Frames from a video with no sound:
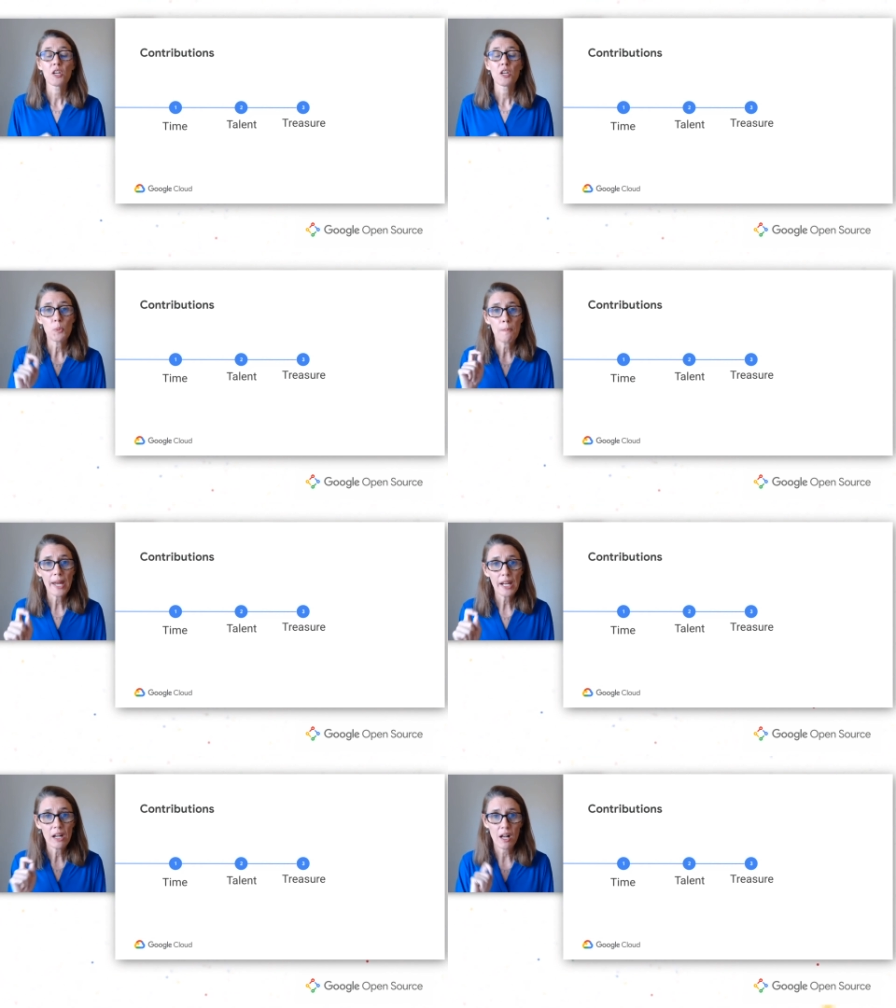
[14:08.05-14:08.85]
You
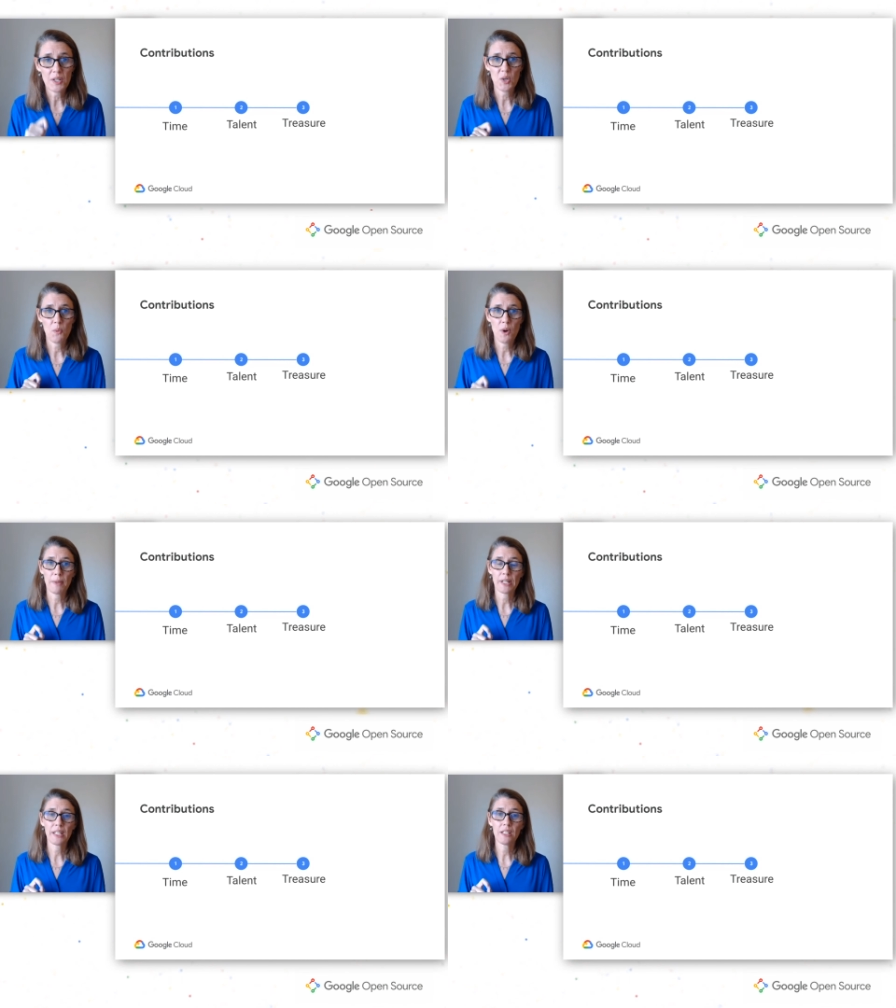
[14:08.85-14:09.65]
might also want
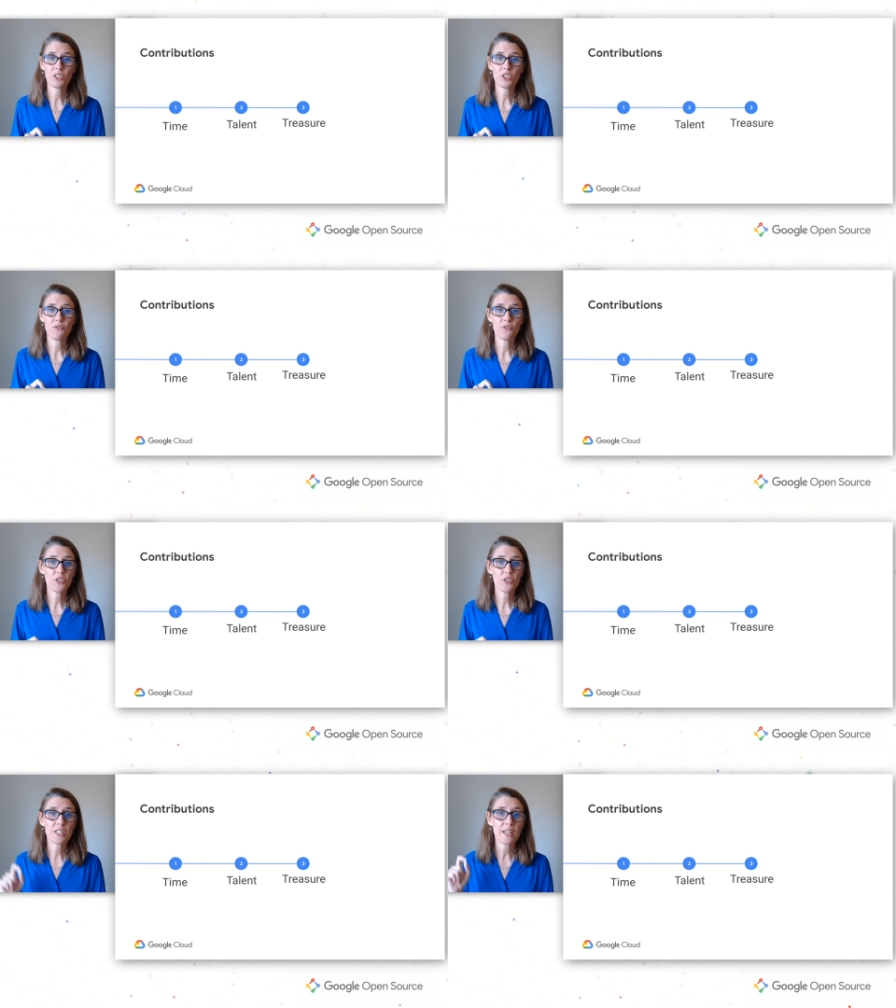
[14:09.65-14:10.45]
money
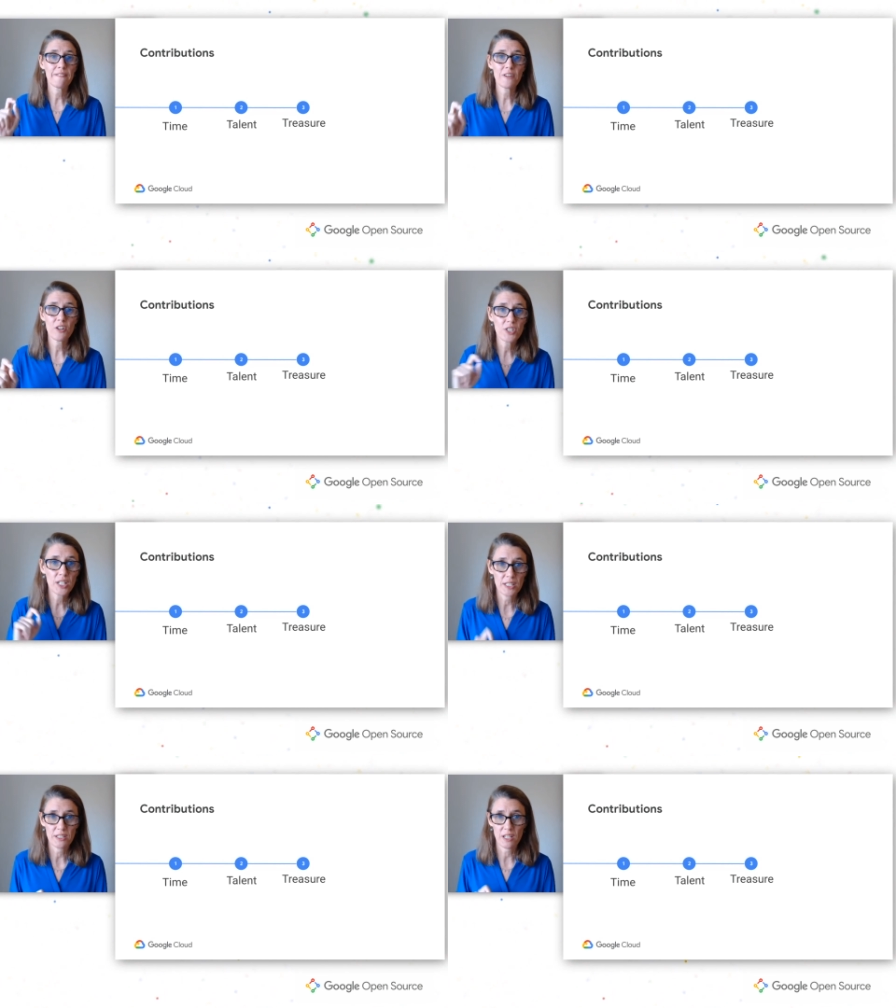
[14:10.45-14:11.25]
for
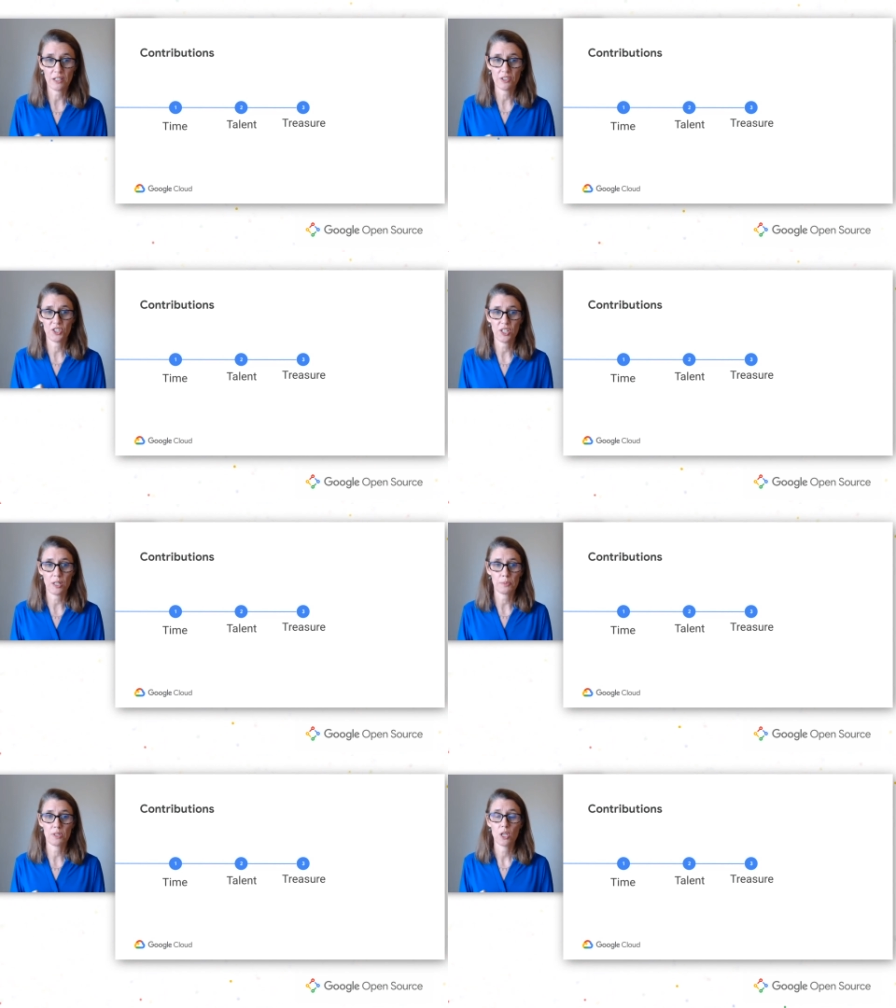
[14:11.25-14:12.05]
diversity
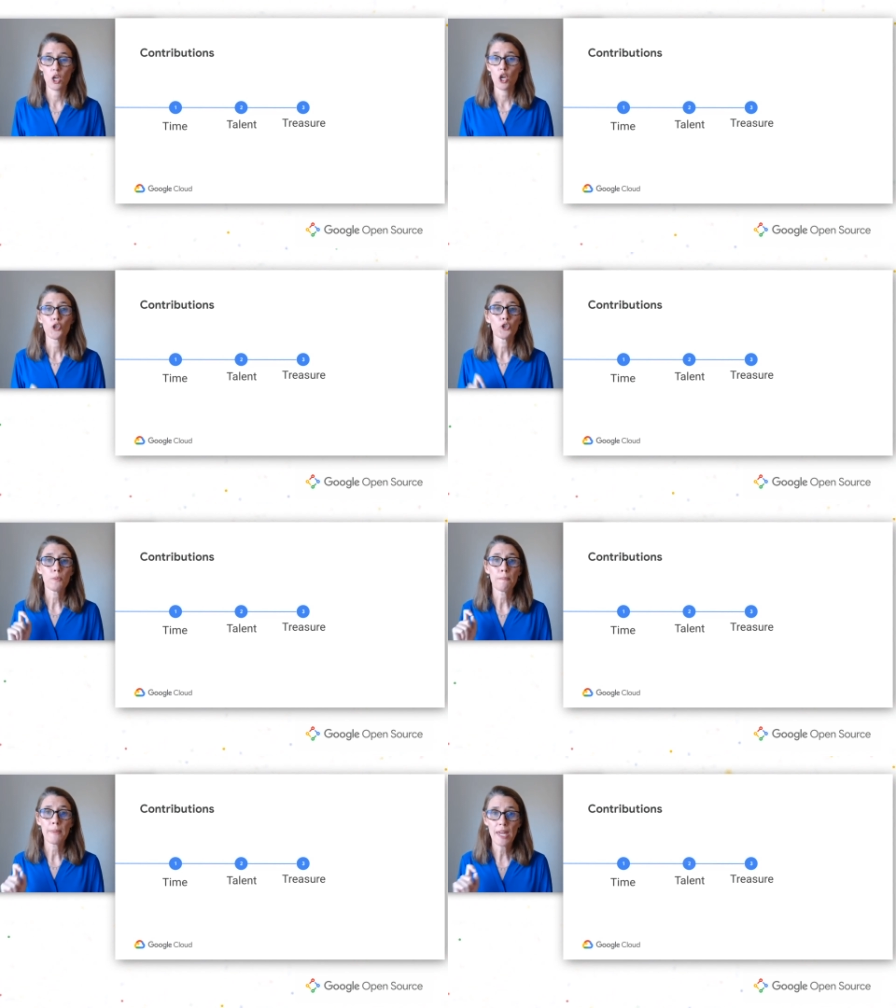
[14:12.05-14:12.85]
scholarships.
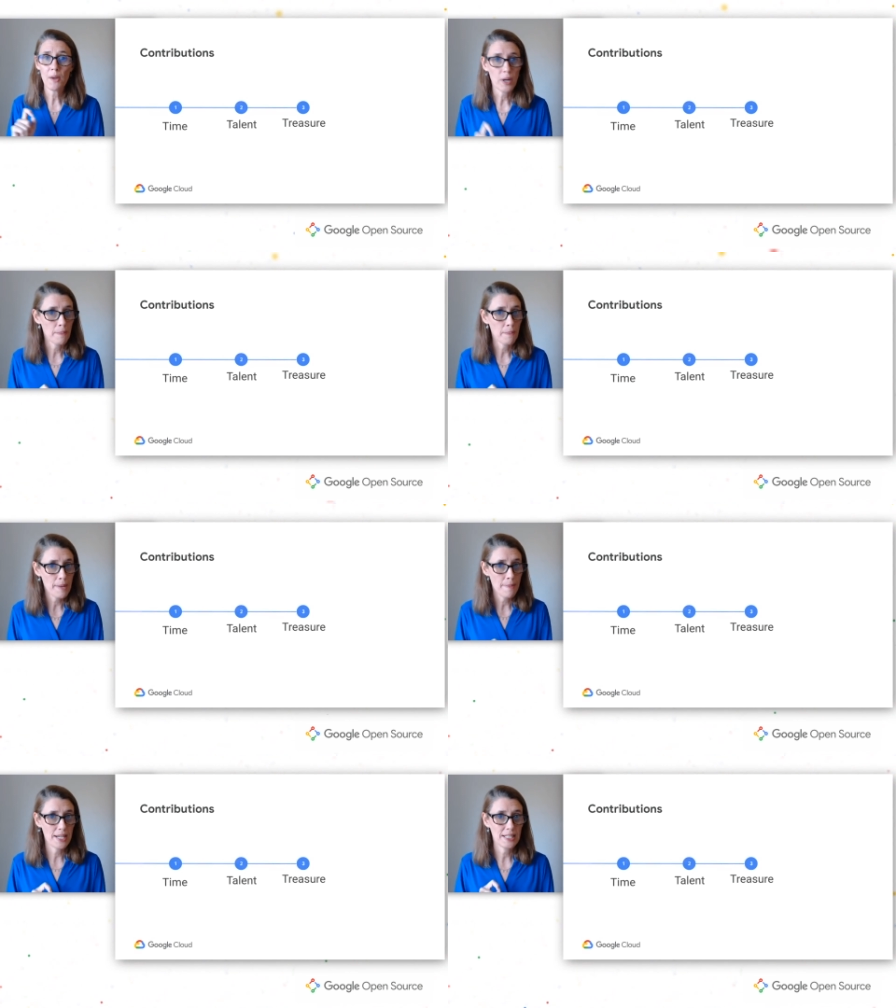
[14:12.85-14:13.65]
You may want to
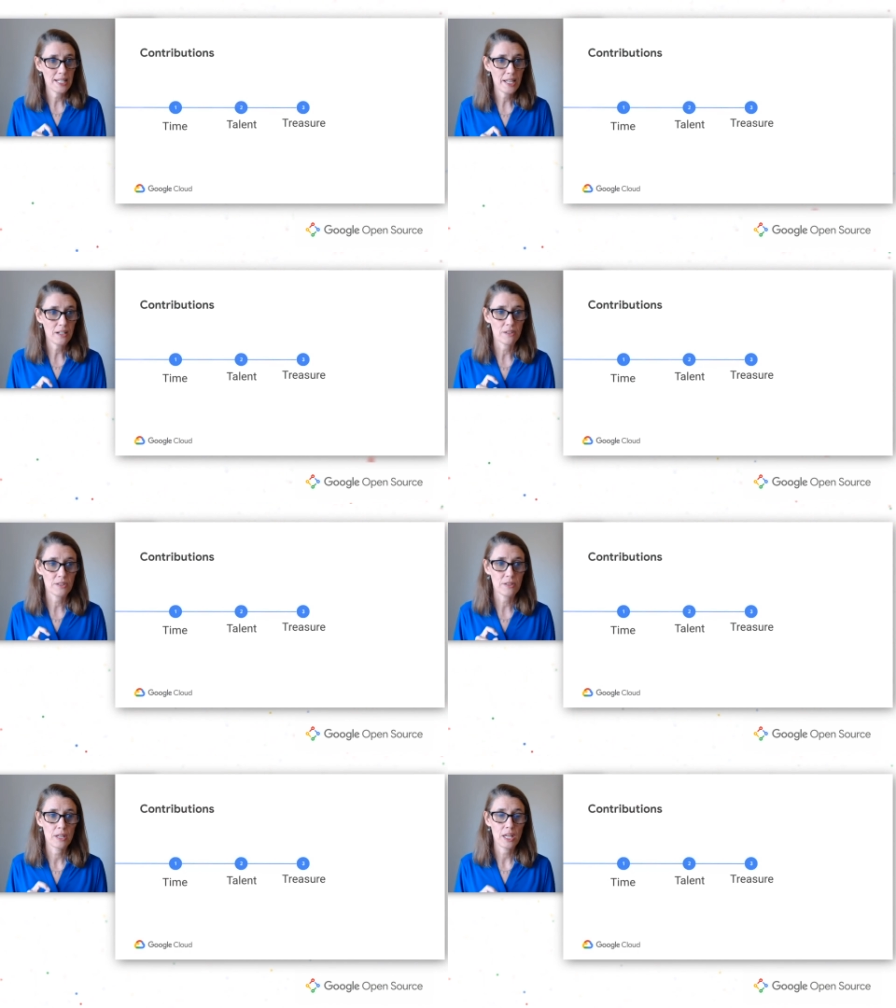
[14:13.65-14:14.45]
pay
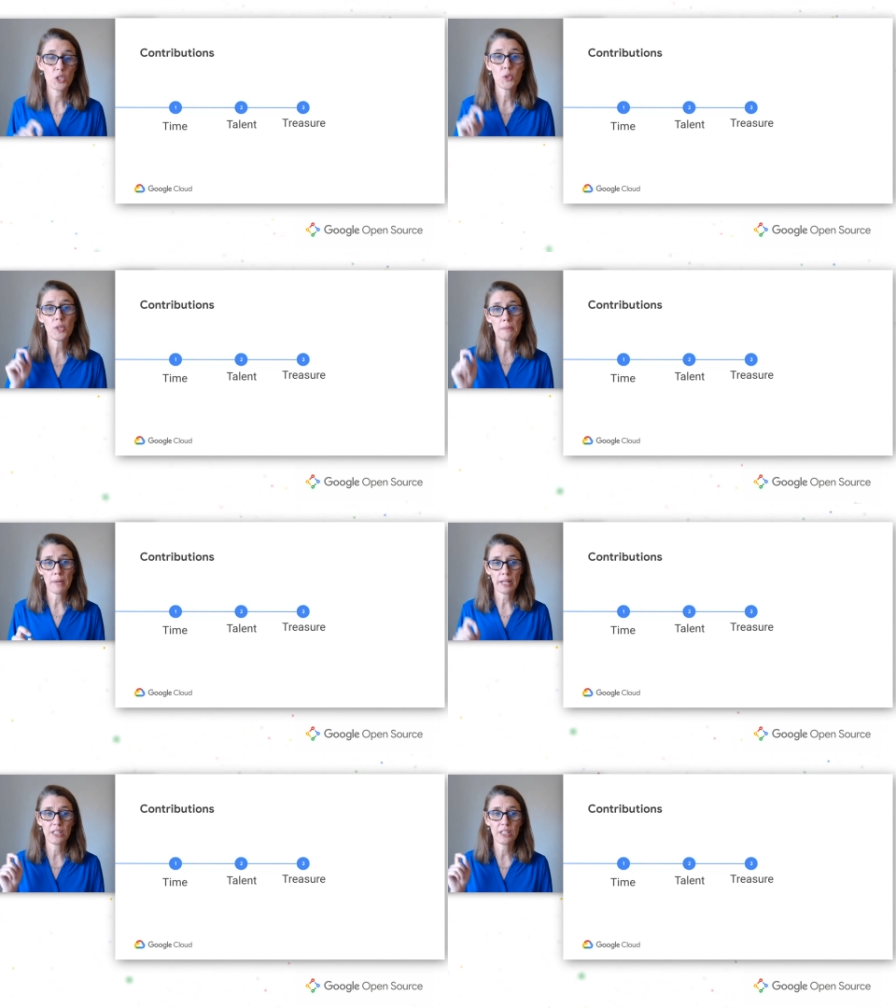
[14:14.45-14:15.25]
maintainers, and you need
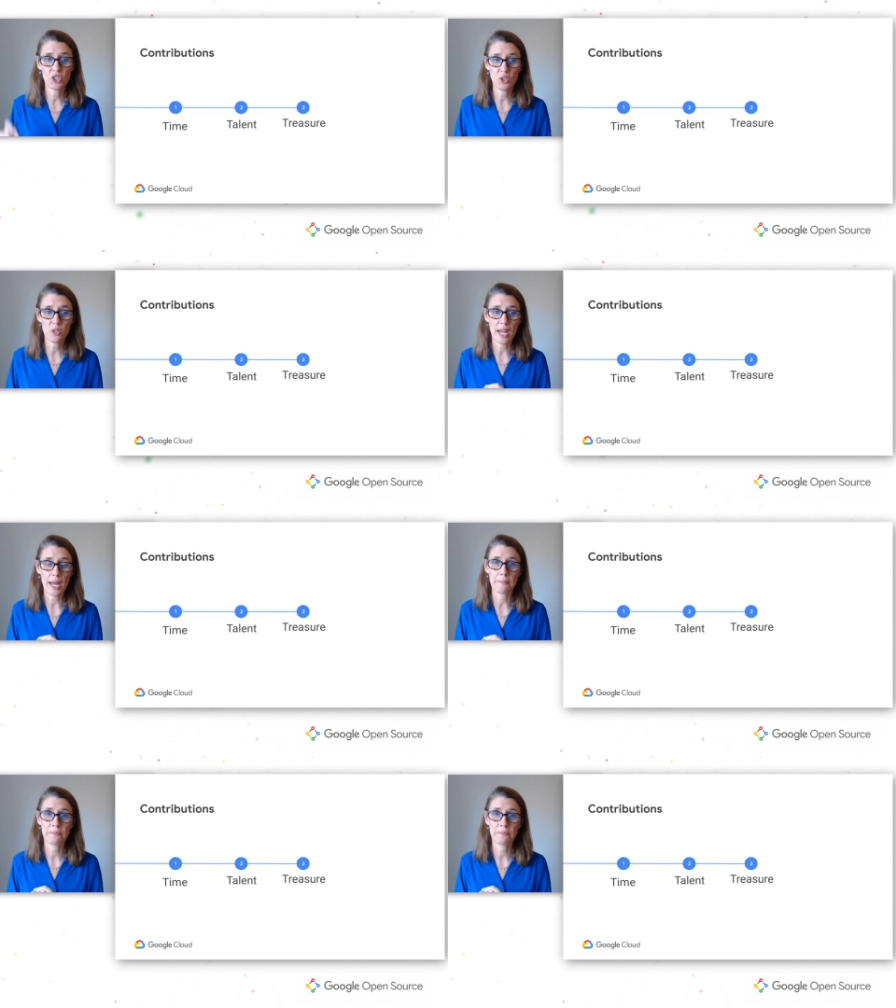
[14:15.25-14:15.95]
money to do that.